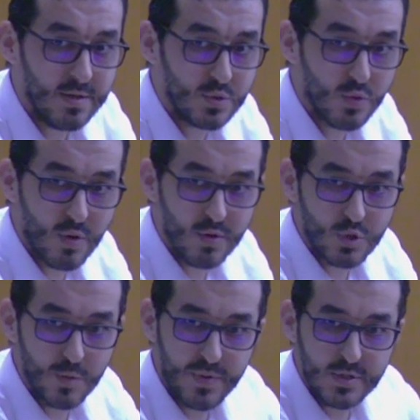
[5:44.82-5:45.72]
to the
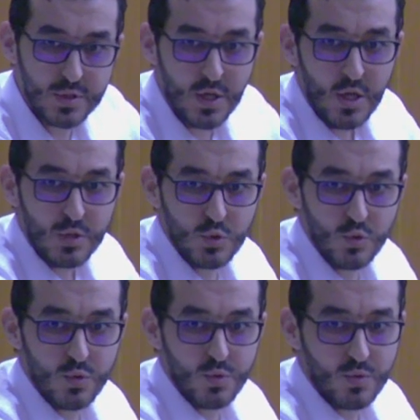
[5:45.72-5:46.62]
entrepreneurs
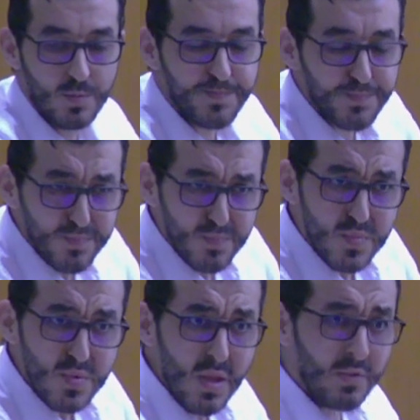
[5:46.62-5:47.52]
to
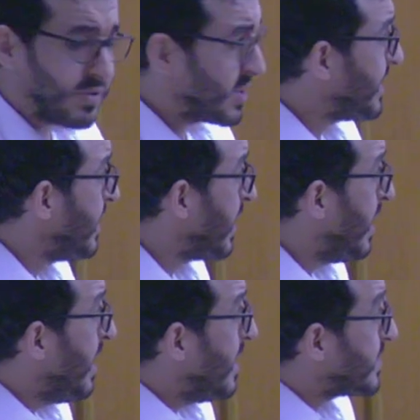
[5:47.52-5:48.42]
succeed.
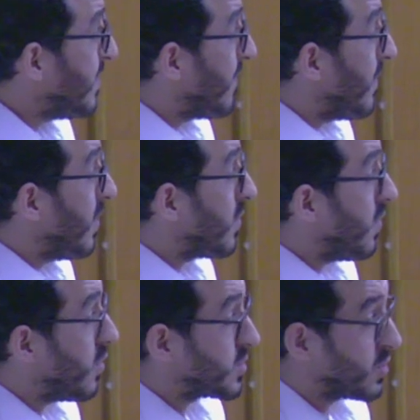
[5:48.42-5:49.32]
So
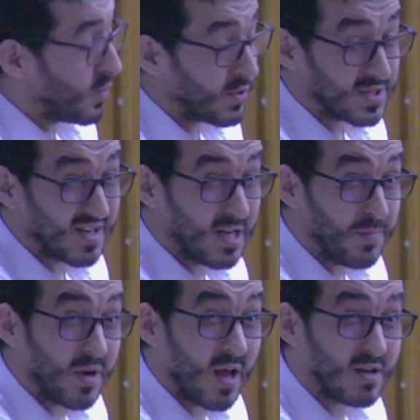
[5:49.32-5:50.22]
also the
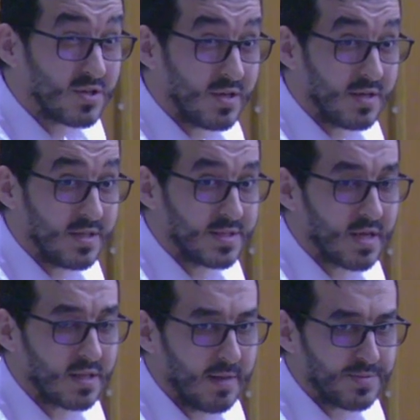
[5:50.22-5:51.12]
scalable
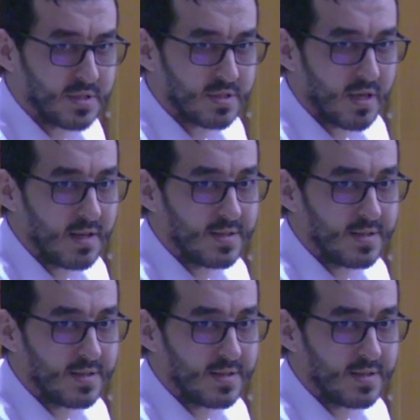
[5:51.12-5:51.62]
startups,